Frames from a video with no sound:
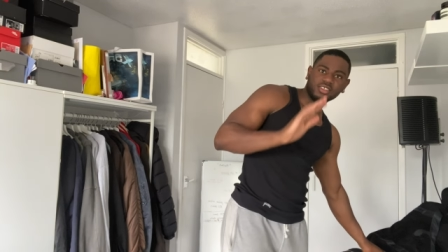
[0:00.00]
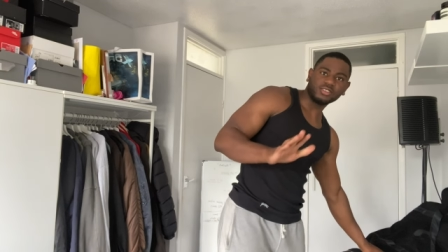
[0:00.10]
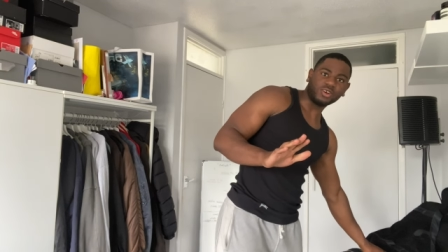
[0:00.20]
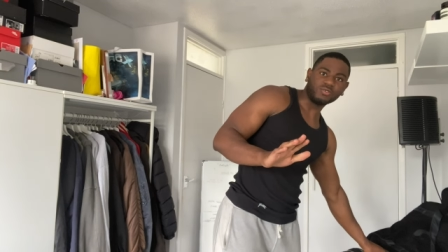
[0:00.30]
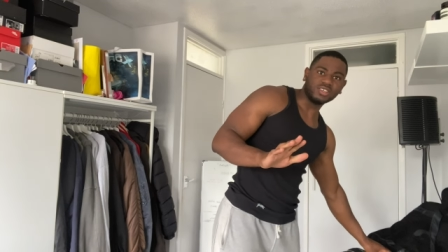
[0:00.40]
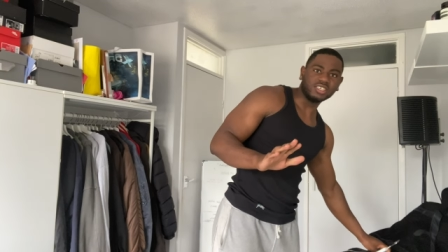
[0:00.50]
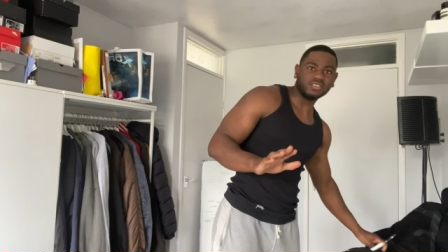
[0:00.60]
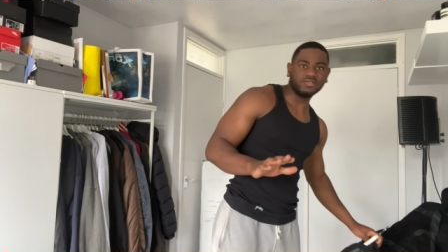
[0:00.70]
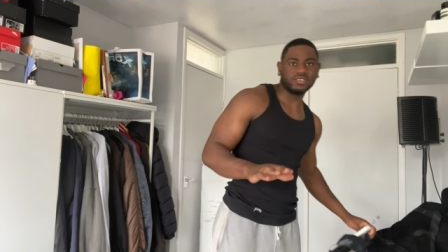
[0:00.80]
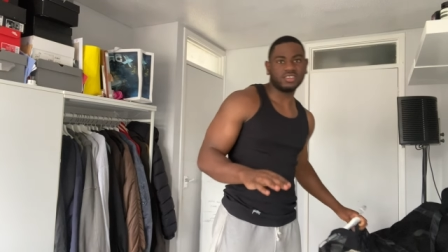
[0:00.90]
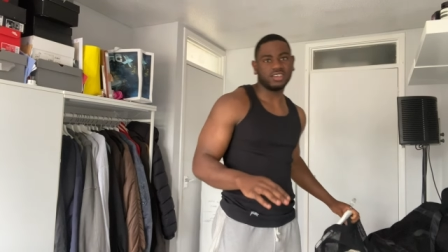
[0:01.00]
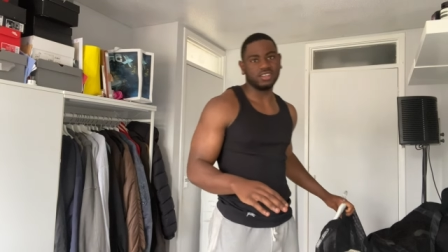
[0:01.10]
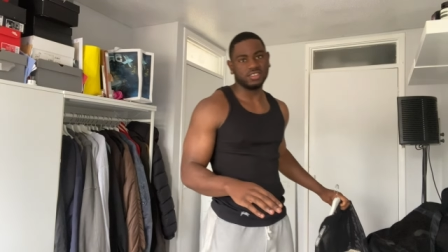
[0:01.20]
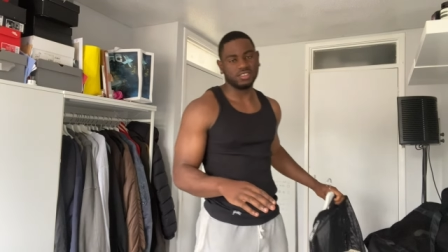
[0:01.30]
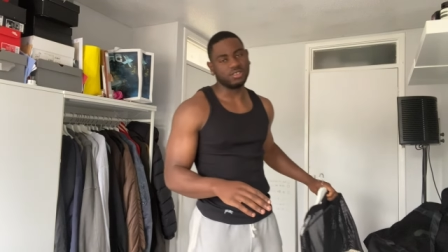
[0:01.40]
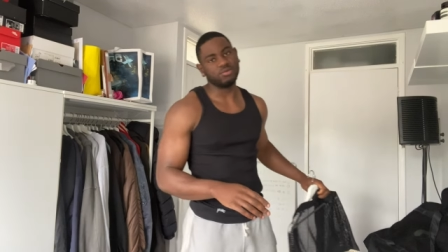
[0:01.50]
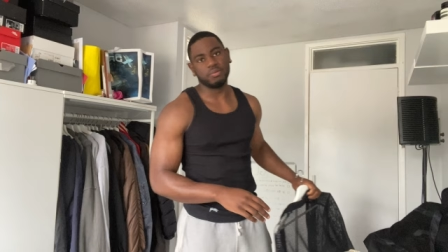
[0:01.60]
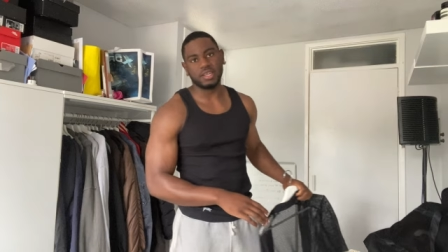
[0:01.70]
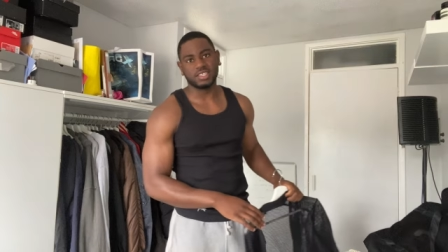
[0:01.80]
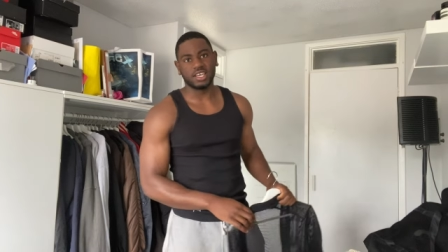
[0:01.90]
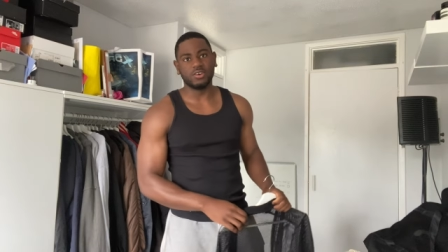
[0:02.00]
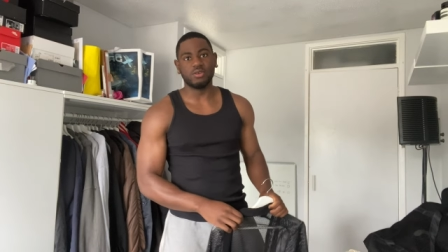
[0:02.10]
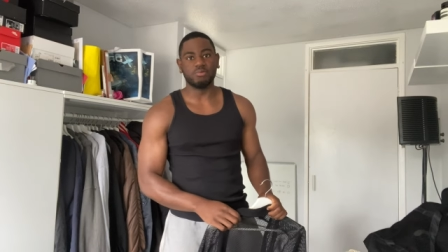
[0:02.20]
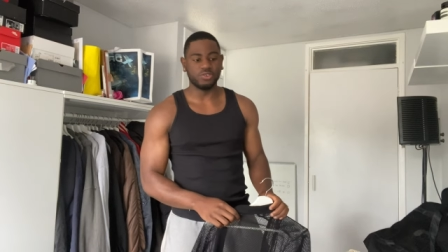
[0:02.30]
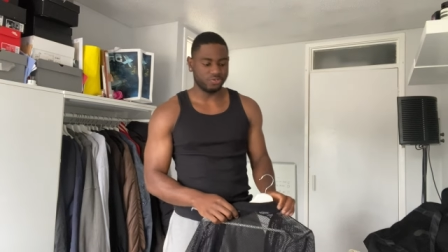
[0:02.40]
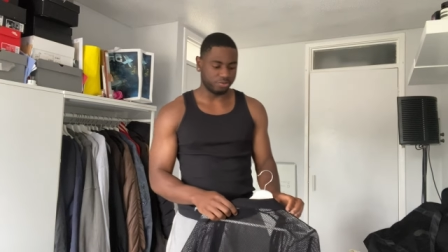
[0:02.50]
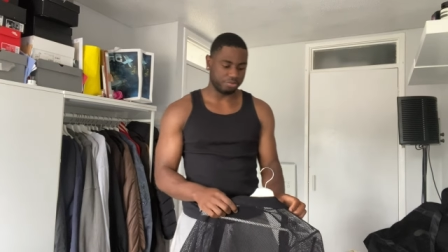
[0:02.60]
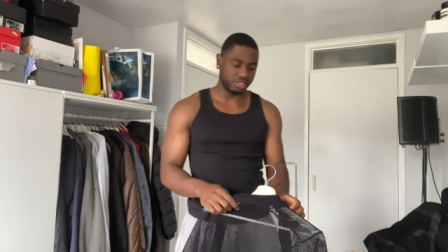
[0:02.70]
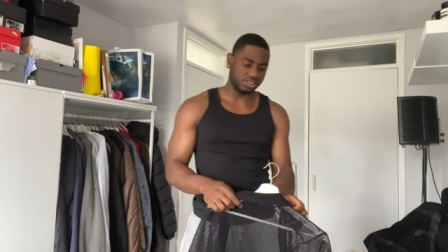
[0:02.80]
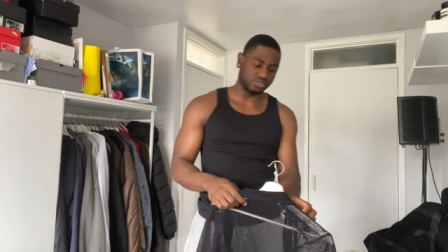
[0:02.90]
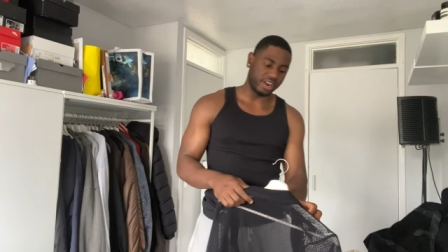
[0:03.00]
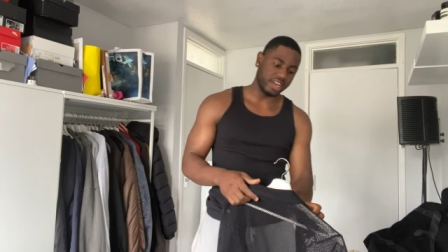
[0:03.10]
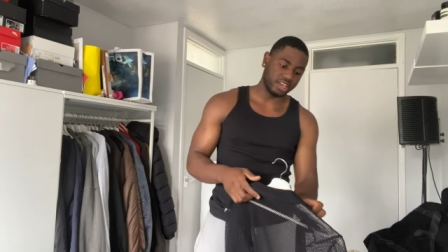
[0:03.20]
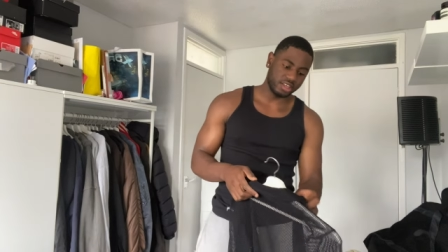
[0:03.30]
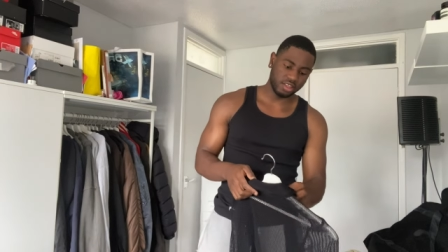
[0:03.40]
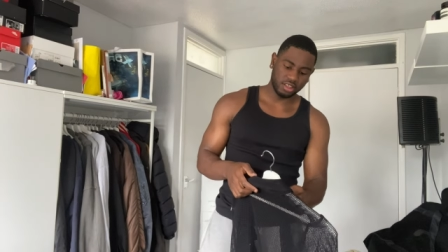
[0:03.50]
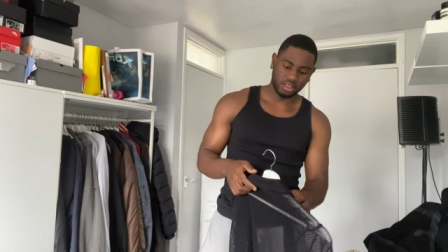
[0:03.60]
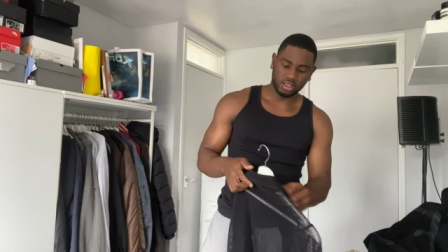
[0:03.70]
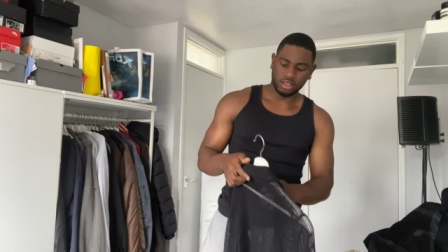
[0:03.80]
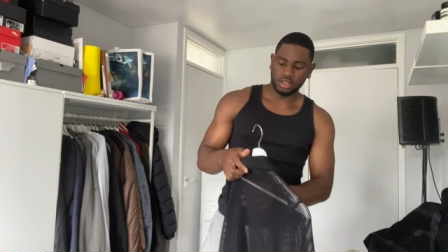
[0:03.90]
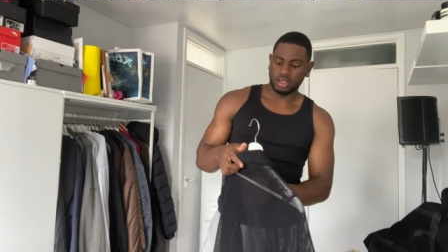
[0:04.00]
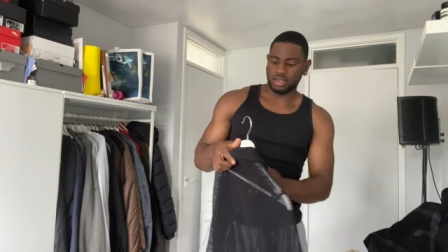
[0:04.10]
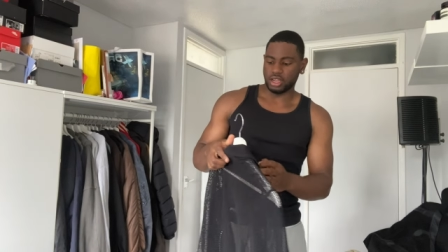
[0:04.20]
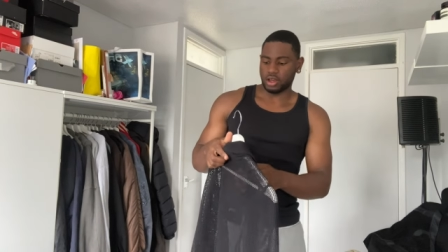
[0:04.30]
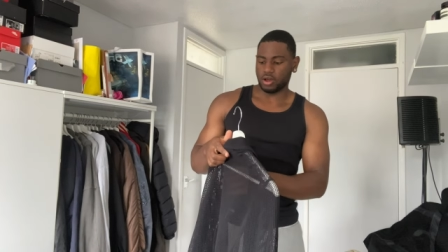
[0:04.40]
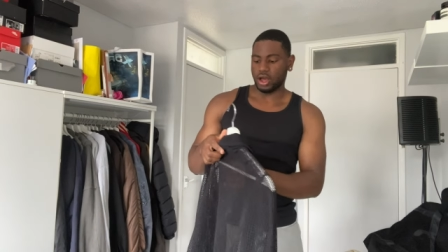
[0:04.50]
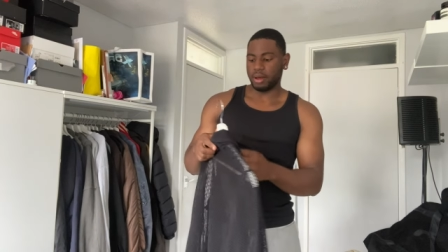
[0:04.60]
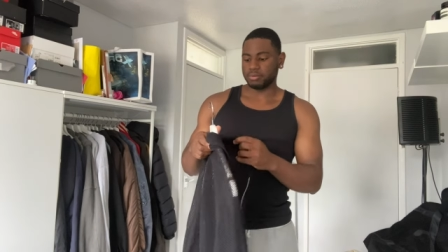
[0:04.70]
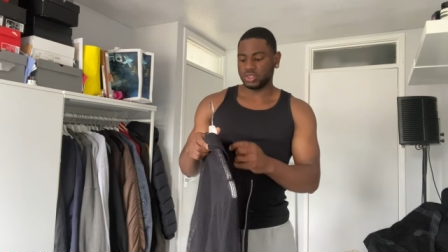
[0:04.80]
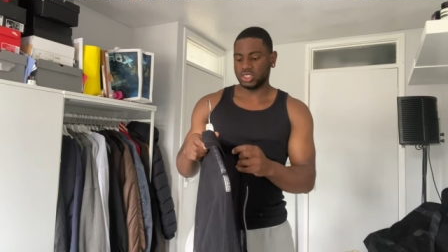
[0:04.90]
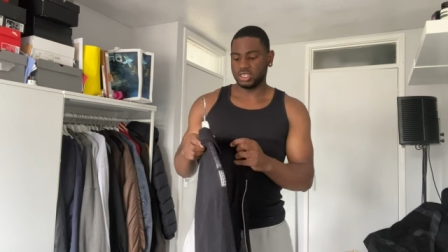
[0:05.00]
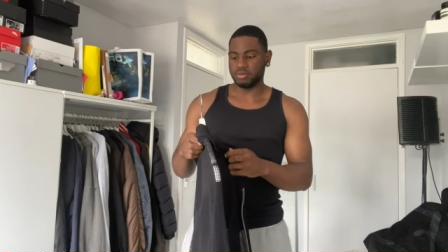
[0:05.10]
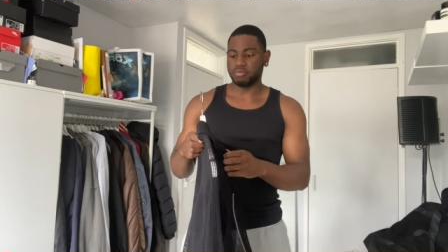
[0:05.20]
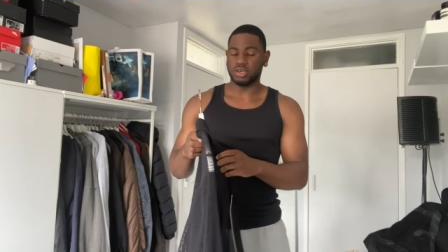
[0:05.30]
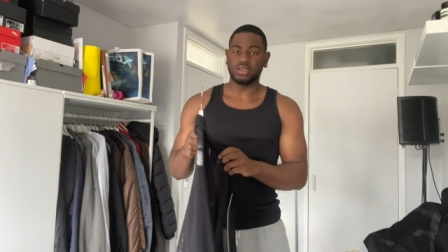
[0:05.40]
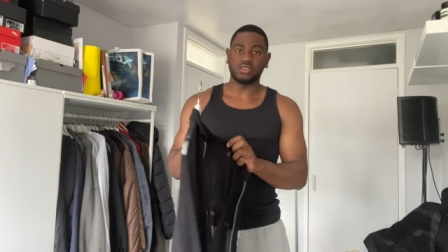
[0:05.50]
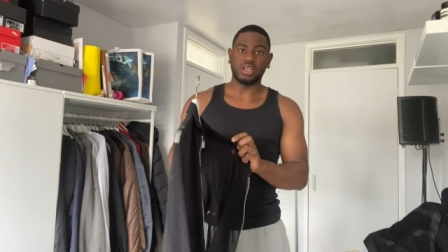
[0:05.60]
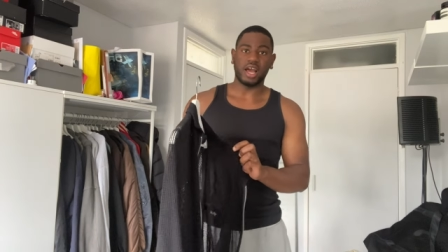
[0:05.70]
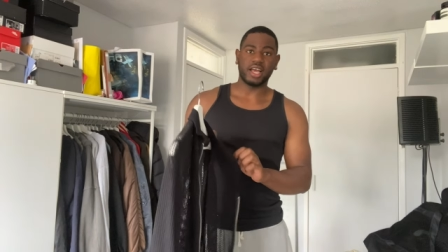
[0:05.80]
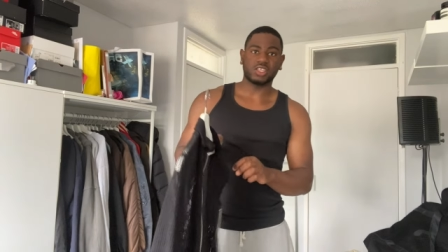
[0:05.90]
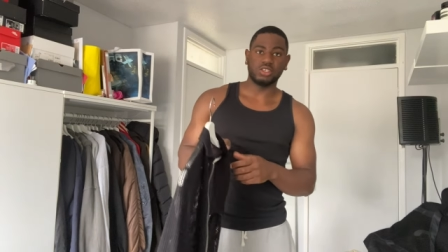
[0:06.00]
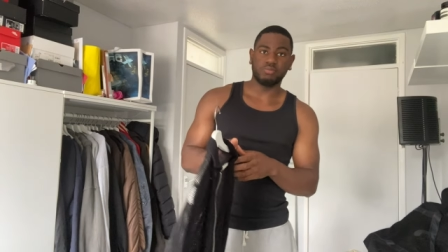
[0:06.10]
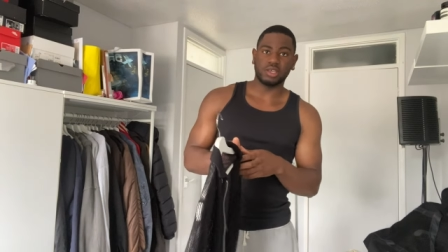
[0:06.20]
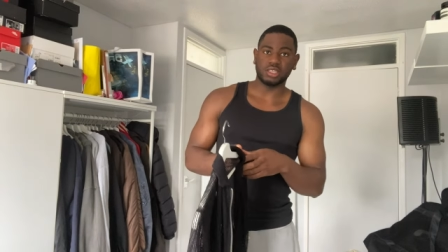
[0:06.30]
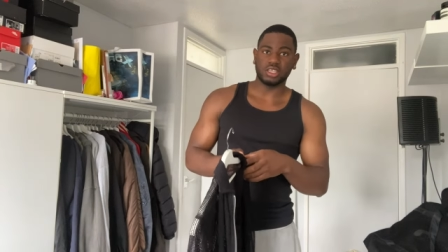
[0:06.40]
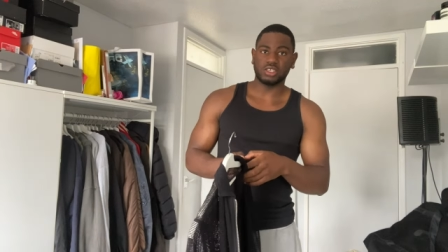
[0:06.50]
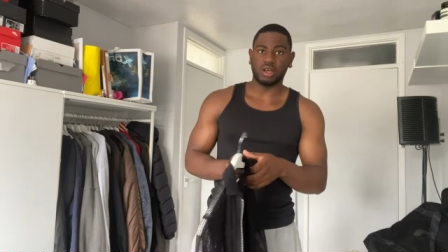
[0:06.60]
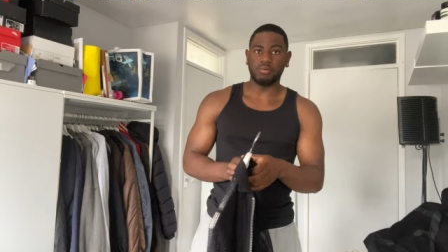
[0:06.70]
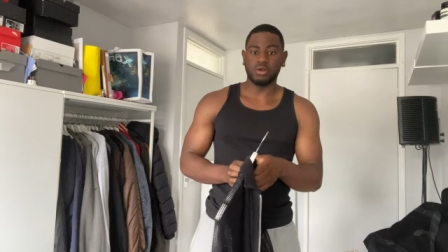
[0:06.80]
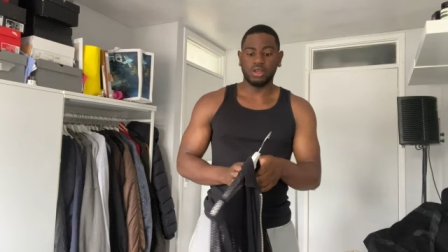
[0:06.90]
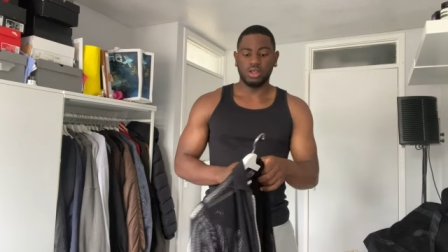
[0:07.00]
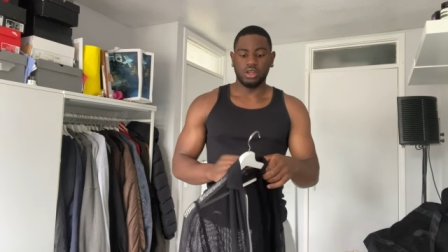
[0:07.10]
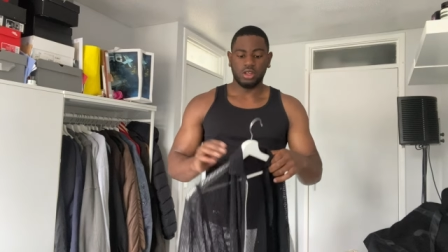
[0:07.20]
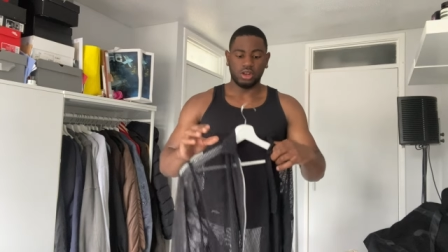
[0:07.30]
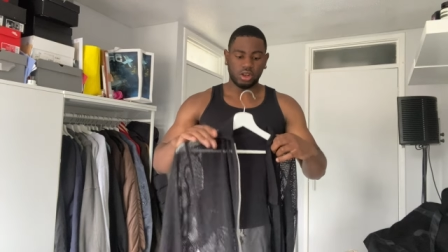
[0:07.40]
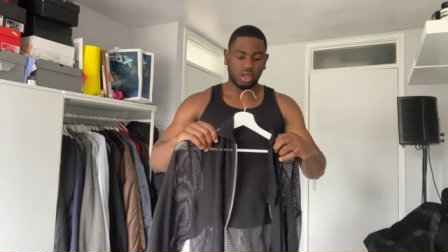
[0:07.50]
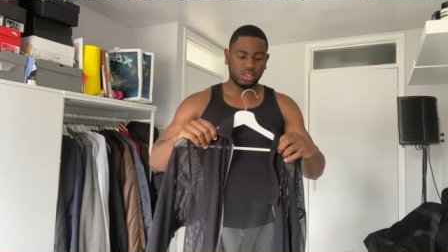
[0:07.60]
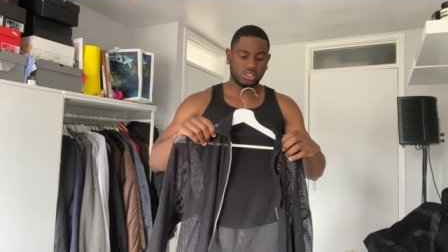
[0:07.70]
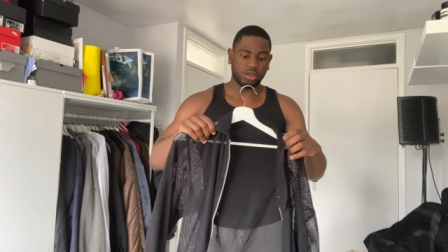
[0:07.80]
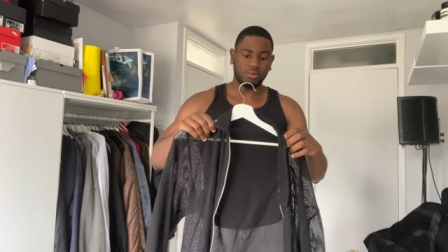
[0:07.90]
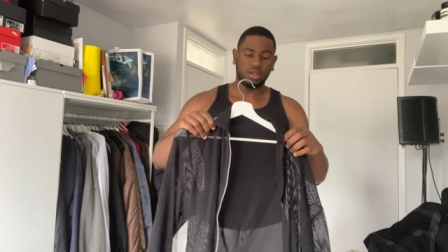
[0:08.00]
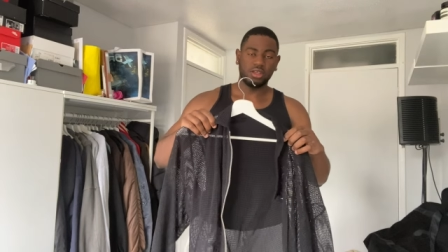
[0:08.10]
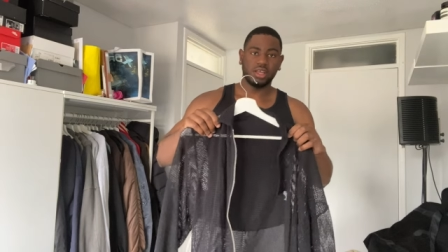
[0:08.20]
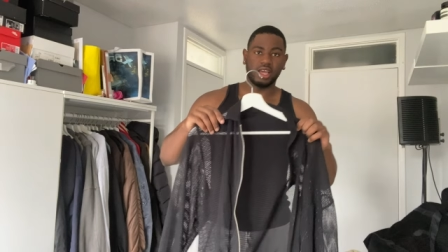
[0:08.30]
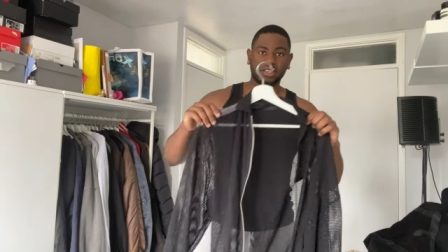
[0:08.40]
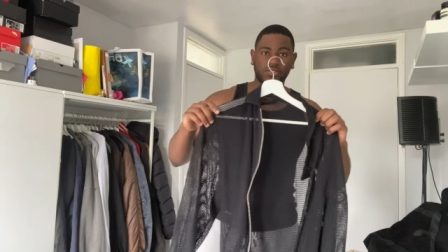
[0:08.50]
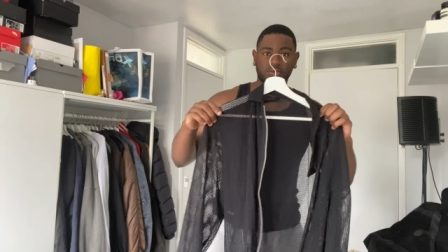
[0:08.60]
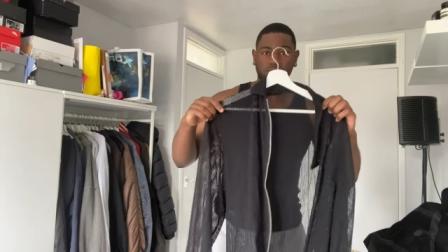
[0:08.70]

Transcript: don't leave because we're about to get on a beautiful piece right here. Now, I'm cheating because I actually picked this up last summer and it's from